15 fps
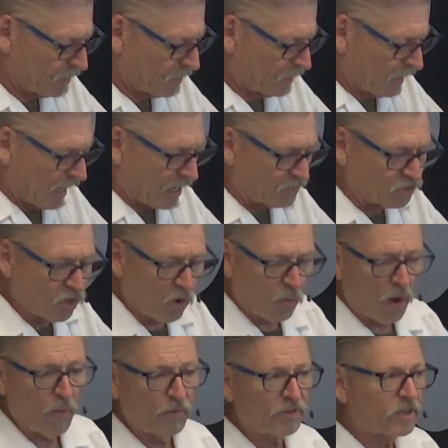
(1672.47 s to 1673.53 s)
And so,
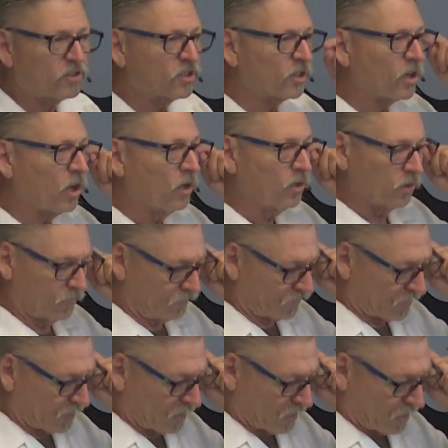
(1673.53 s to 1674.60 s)
what would this include?
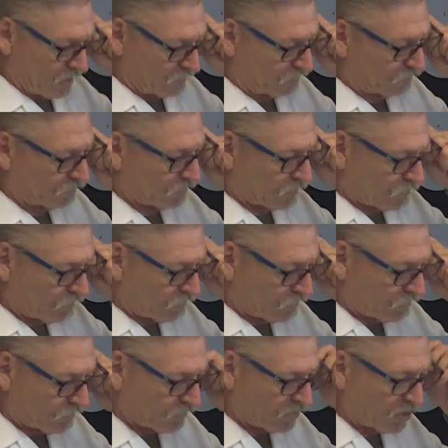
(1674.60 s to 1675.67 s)

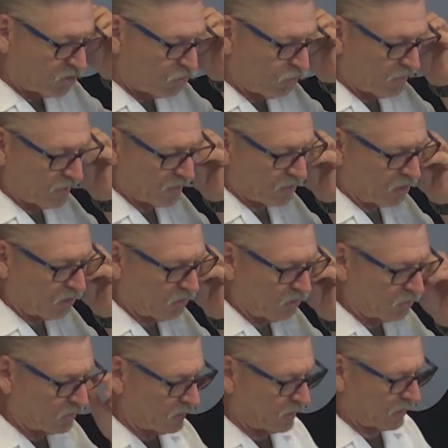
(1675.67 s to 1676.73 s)
This would
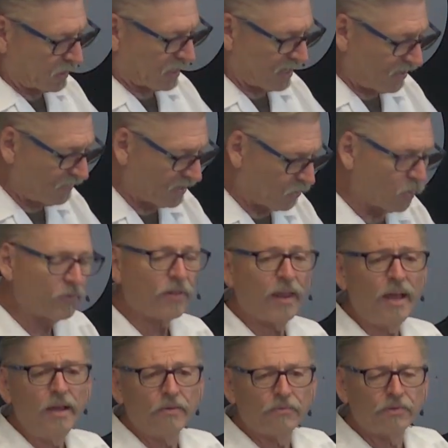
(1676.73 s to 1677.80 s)
include living with
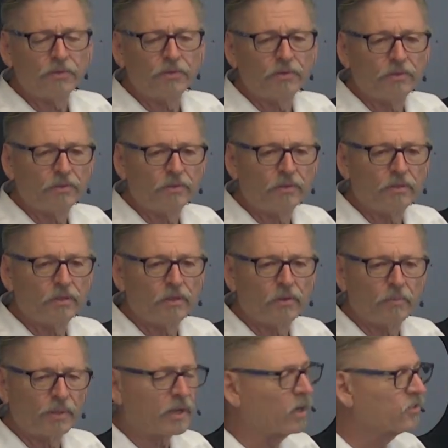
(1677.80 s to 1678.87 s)
love
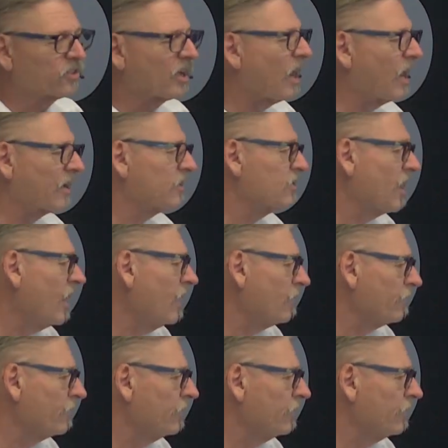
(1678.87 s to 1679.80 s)
because God is love.